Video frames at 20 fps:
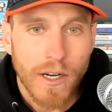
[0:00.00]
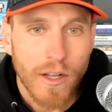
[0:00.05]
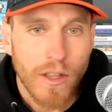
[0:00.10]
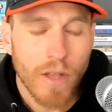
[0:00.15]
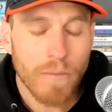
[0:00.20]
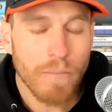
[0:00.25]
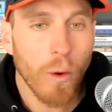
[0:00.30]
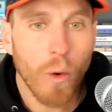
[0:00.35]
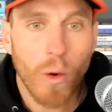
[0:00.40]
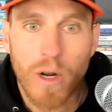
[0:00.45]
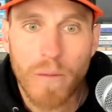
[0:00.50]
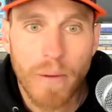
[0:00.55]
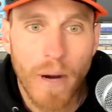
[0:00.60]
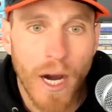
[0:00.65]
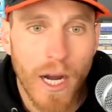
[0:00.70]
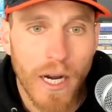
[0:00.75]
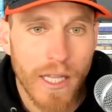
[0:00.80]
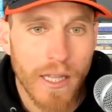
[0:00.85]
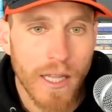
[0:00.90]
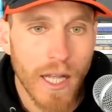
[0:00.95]
The porta
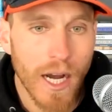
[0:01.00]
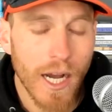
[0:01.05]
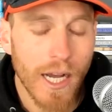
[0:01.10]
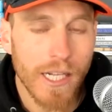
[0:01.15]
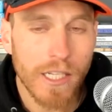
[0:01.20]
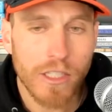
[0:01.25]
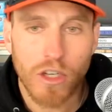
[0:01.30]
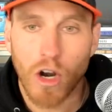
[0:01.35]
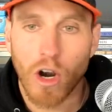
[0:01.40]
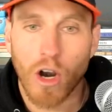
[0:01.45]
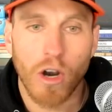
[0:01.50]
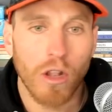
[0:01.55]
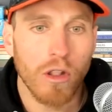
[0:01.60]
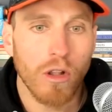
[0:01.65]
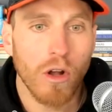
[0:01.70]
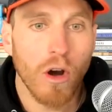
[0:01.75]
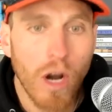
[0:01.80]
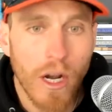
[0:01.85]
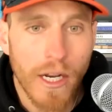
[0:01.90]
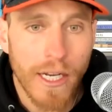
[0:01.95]
potty lines are
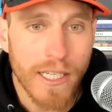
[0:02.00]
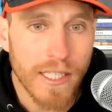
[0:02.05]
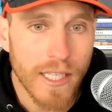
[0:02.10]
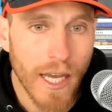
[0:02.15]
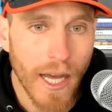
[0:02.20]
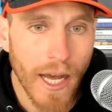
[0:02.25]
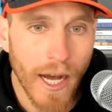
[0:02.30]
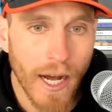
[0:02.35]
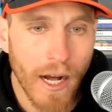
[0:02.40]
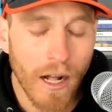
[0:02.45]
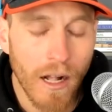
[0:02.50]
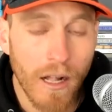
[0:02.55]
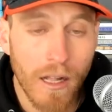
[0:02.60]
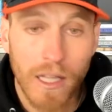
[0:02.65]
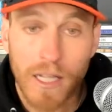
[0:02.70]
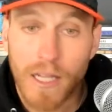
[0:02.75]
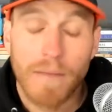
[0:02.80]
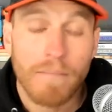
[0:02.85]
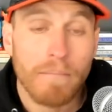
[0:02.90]
long as hell.